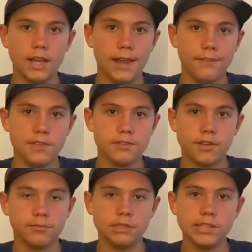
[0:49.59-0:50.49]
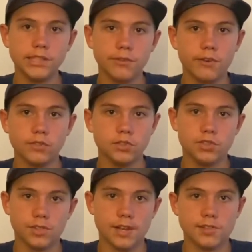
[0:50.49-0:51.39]
and these completely
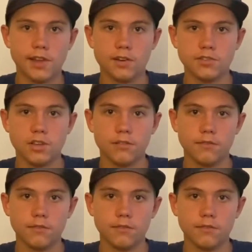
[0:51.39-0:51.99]
revolutionized airsoft.